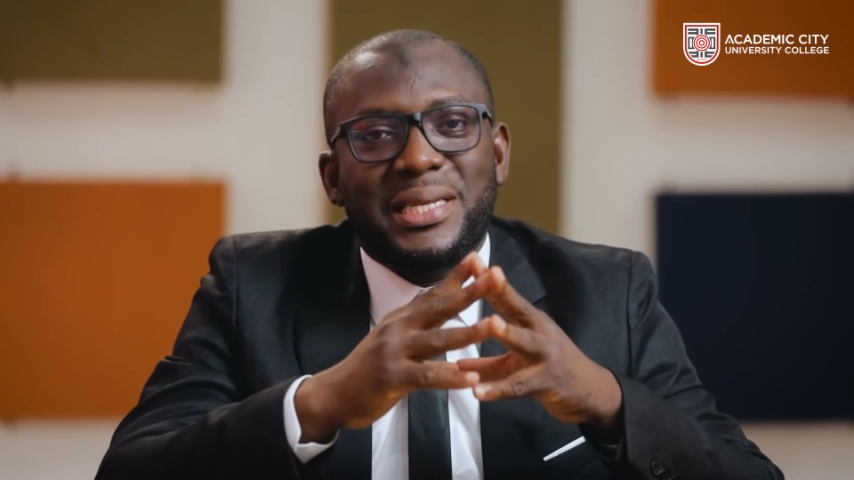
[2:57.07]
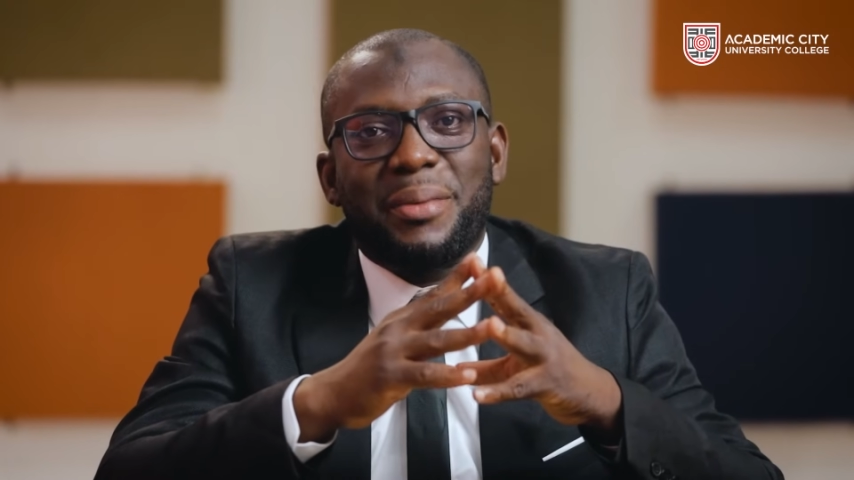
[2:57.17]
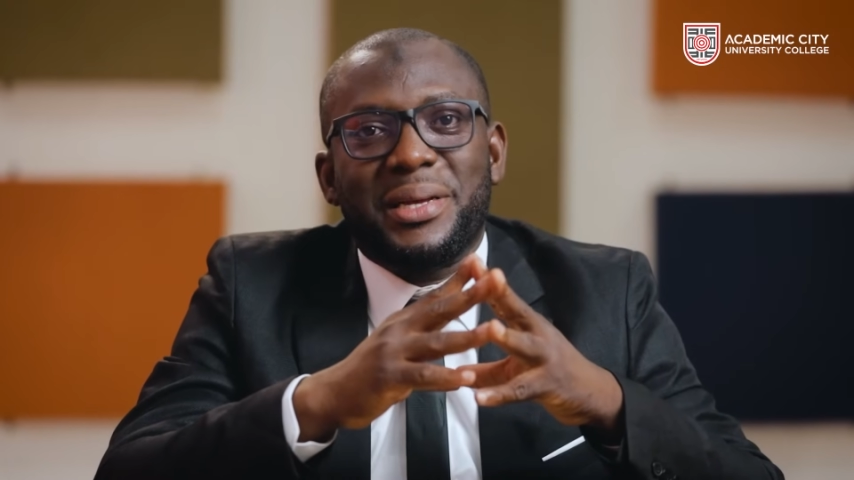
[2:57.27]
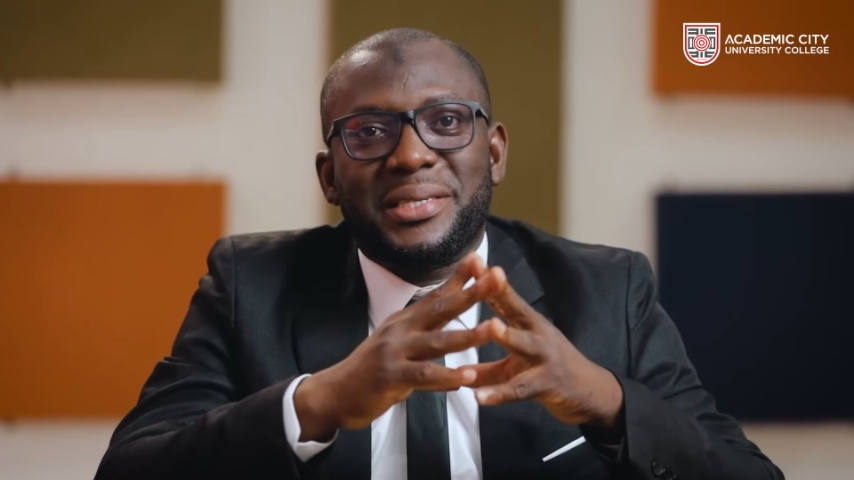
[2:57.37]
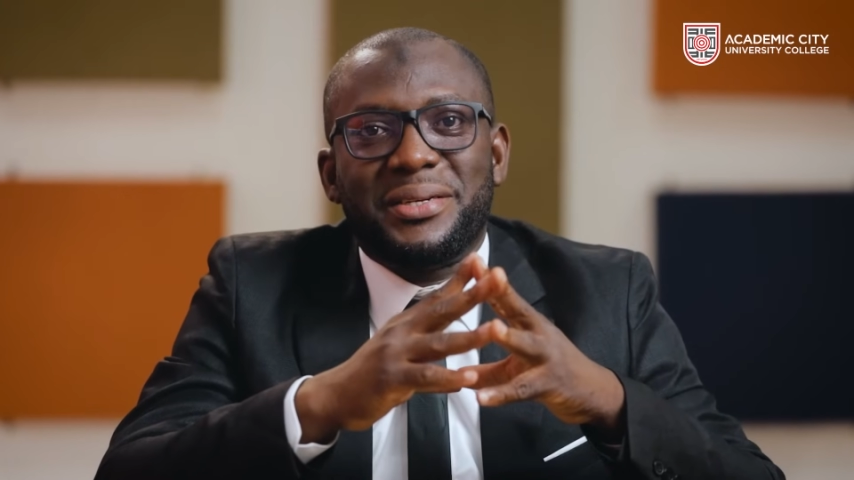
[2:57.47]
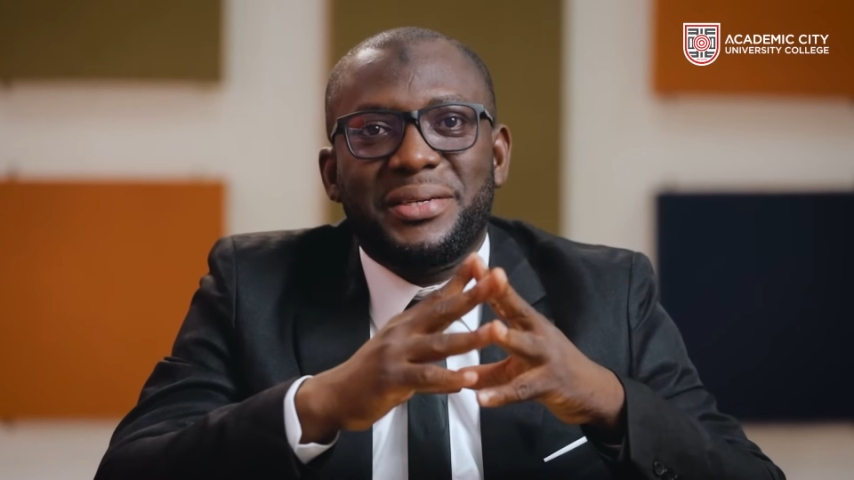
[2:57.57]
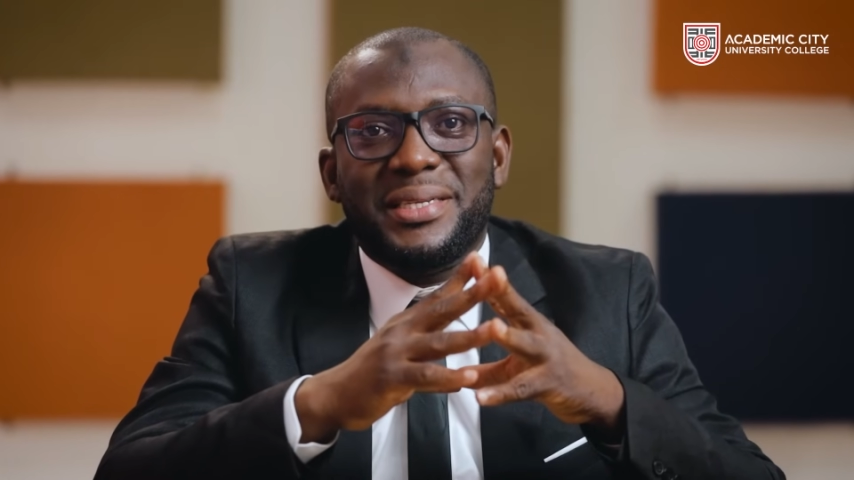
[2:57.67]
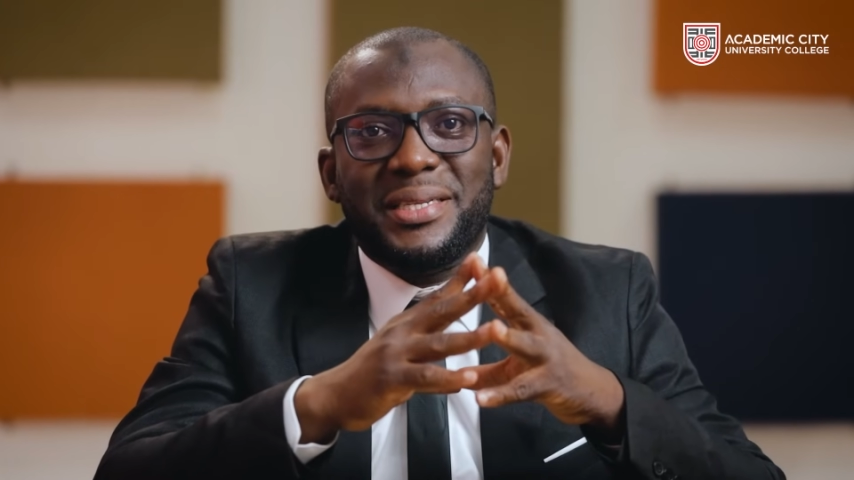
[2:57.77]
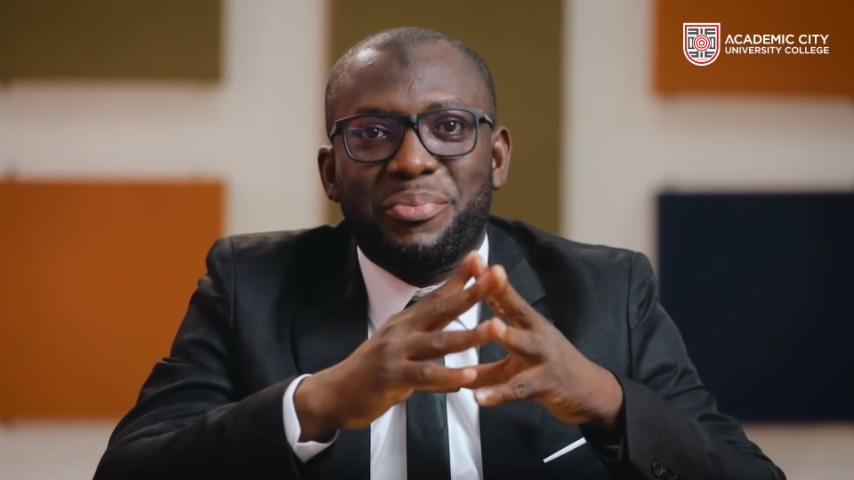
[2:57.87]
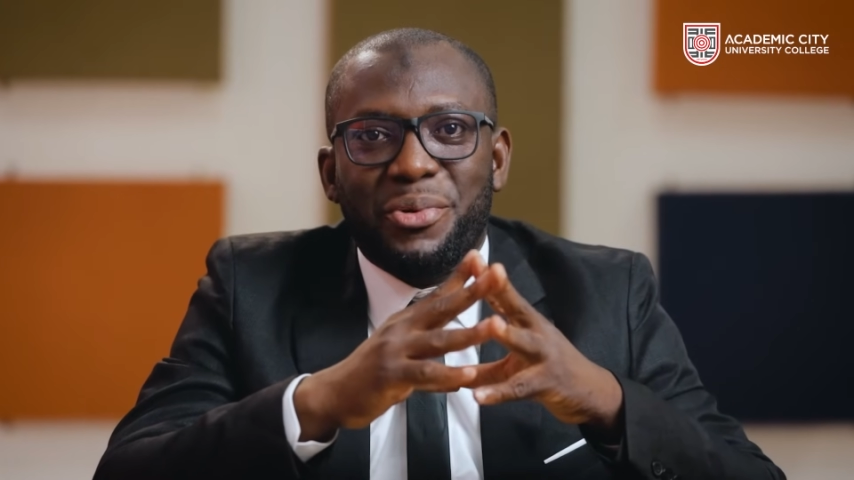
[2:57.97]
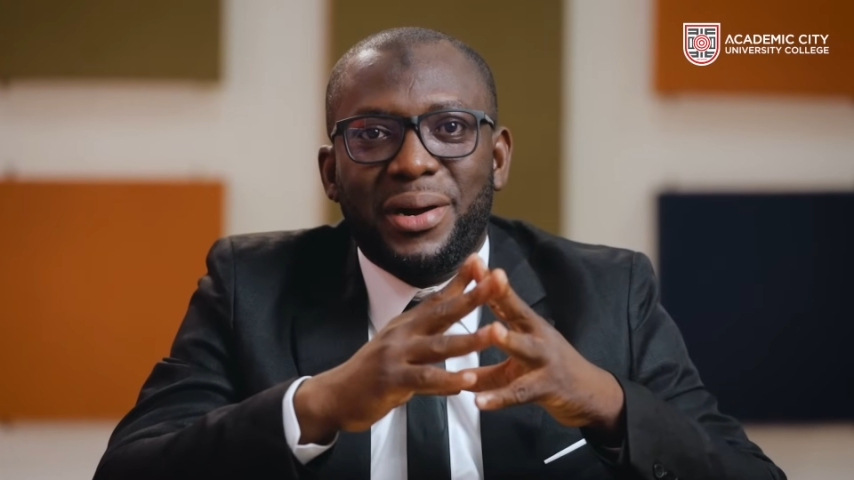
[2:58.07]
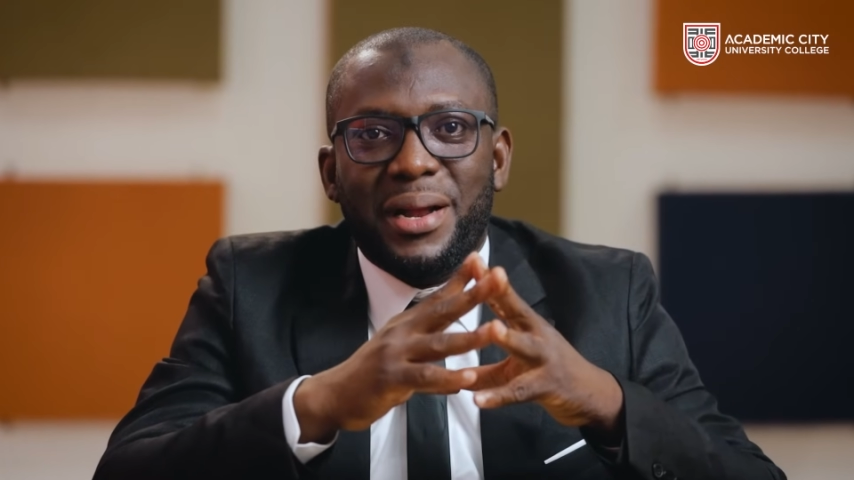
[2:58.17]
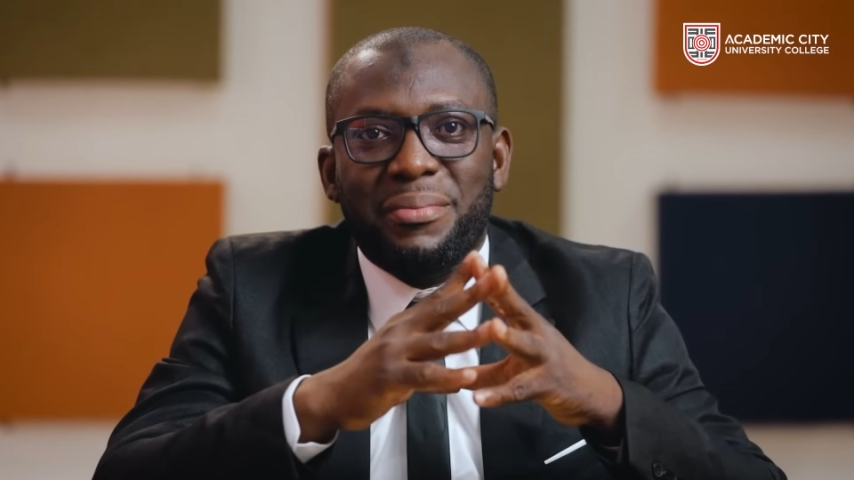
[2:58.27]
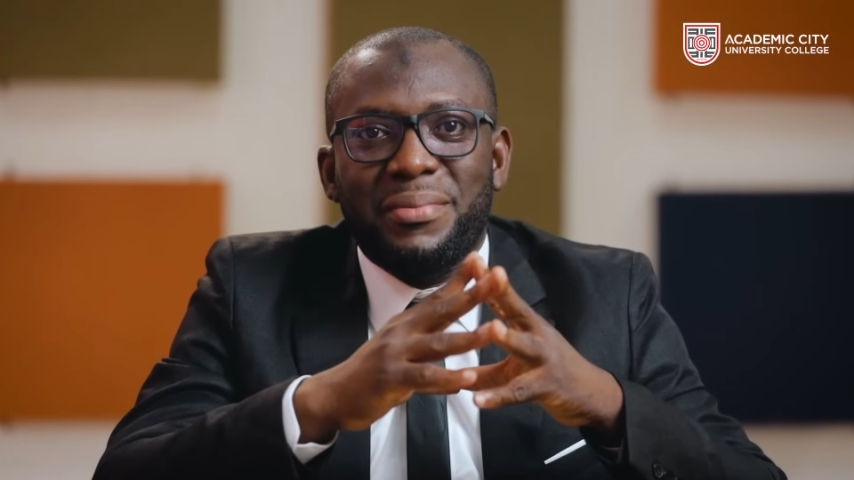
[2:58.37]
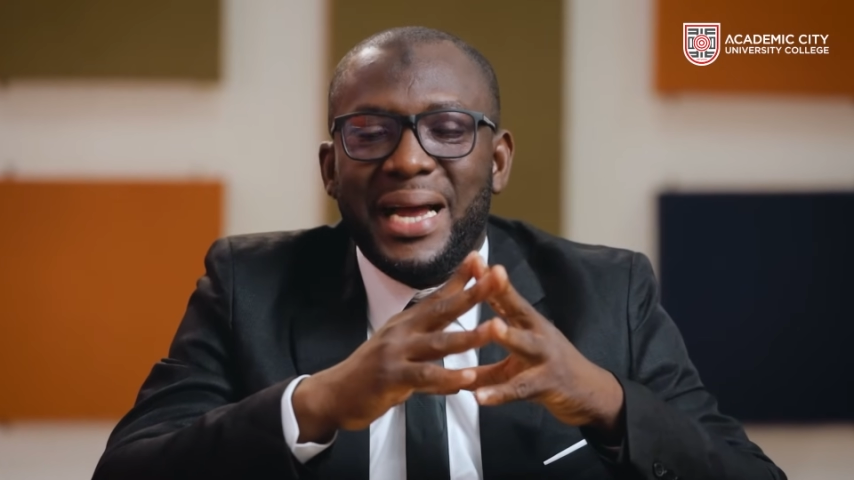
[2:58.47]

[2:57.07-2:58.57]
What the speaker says: cybersecurity program